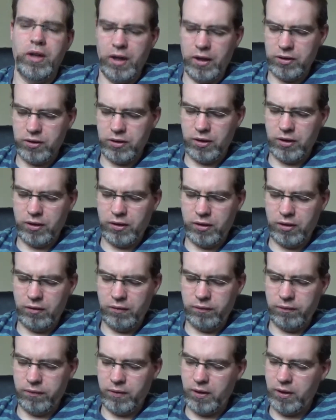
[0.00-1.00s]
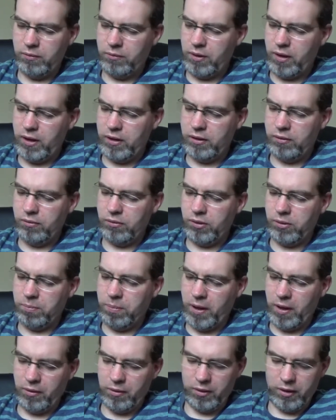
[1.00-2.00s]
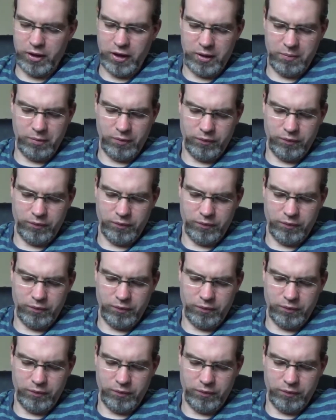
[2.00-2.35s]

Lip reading: I actually couldn't find what I did with the power cable